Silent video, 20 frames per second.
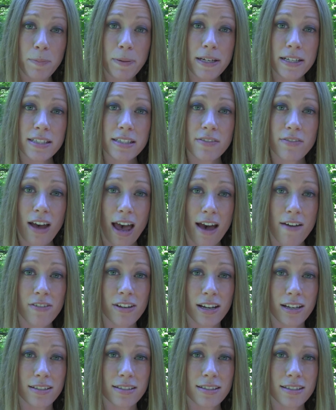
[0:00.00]
piece of
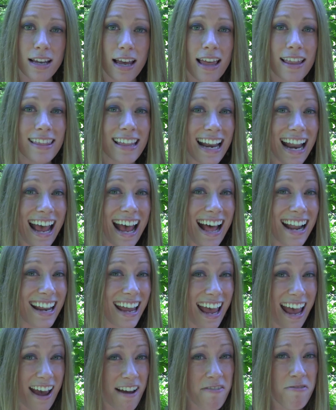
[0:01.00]
evidence that had
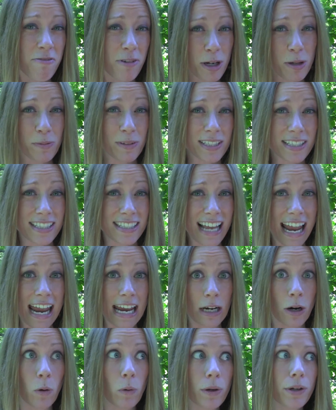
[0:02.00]
everyone
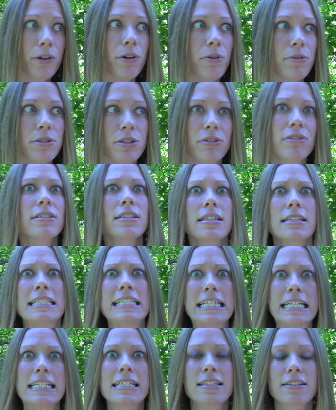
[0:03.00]
saying Oreos are as
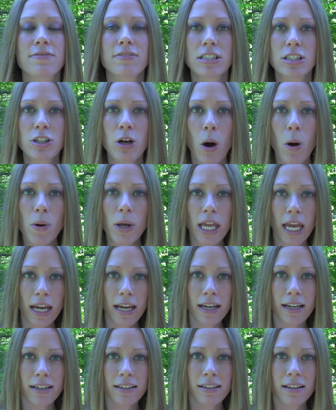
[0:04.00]
addictive as
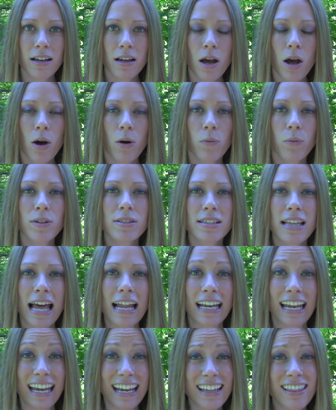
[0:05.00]
cocaine was
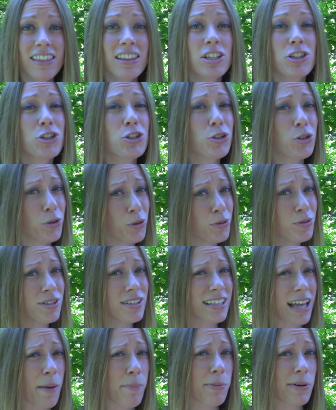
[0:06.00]
that in the 2
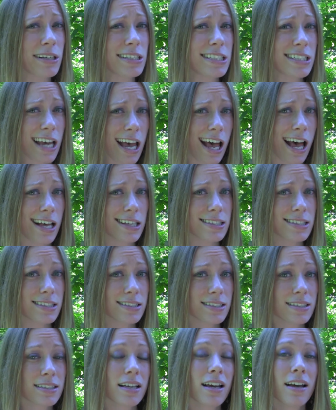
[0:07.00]
separate
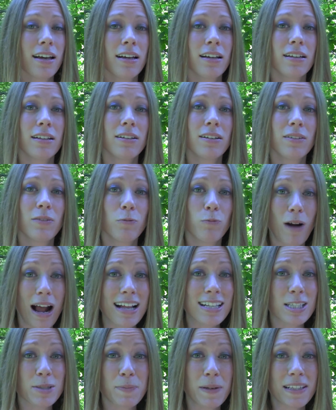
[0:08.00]
tests,
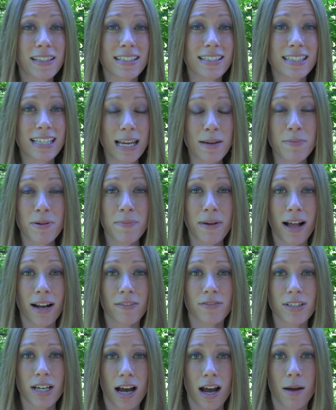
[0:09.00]
rats spent the same amount
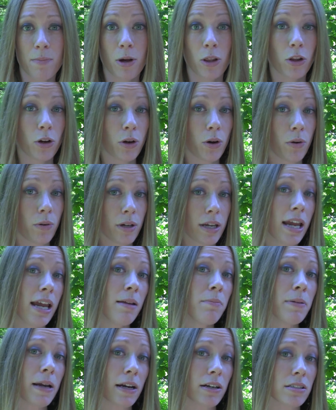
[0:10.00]
of time on the
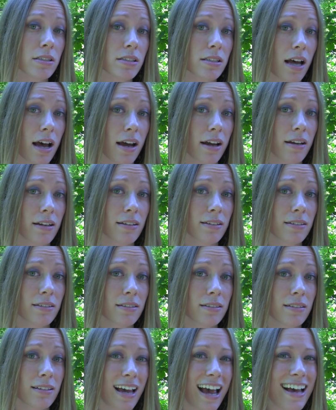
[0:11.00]
cocaine paired side
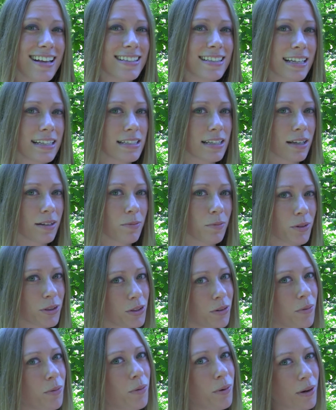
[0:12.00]
as they did with
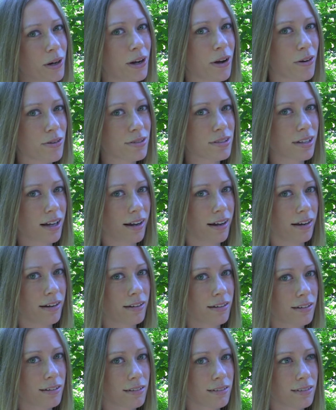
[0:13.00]
the Oreo side.
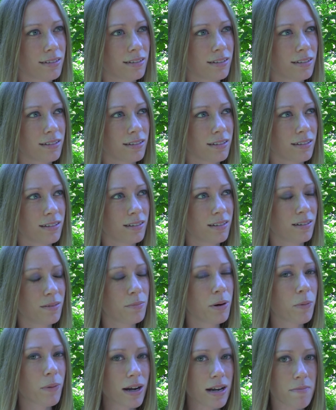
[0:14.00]

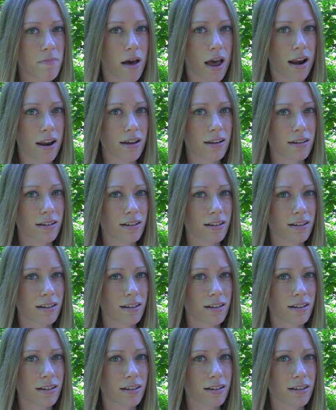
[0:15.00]
But wait a minute.